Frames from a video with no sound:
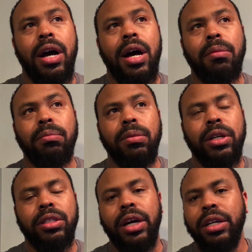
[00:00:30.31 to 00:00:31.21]
I'm
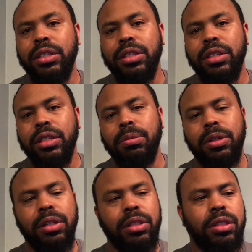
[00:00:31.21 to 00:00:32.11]
excited to see this
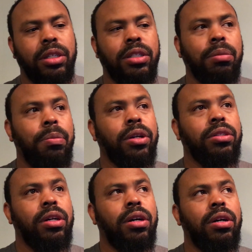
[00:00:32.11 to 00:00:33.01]
because Disney
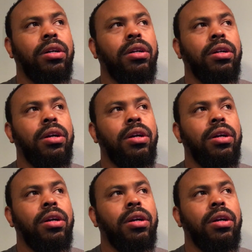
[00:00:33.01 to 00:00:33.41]
Pixar